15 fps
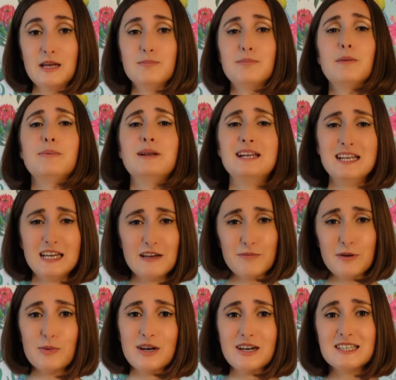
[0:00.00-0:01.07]
but believe
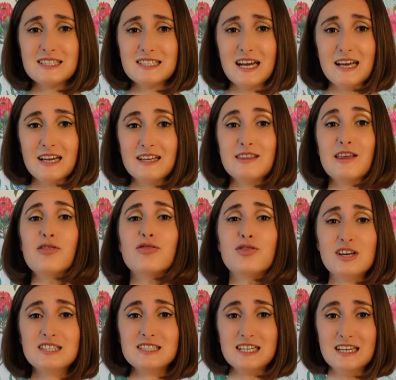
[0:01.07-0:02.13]
me when I say that
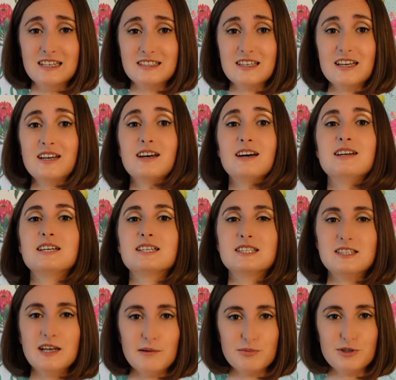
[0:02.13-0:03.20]
this is an
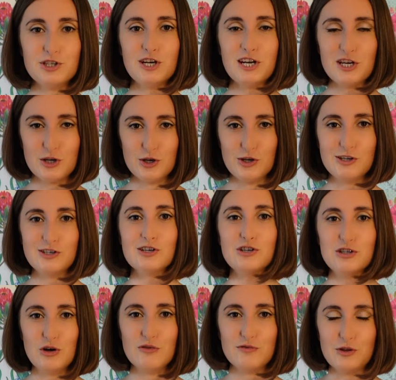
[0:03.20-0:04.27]
exceptionally good
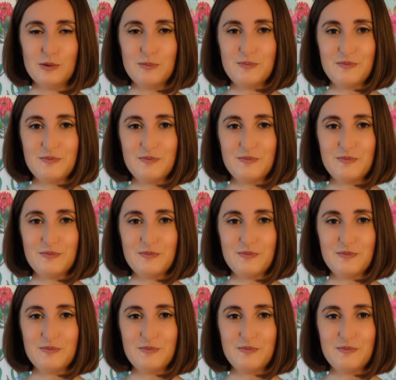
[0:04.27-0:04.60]
novel.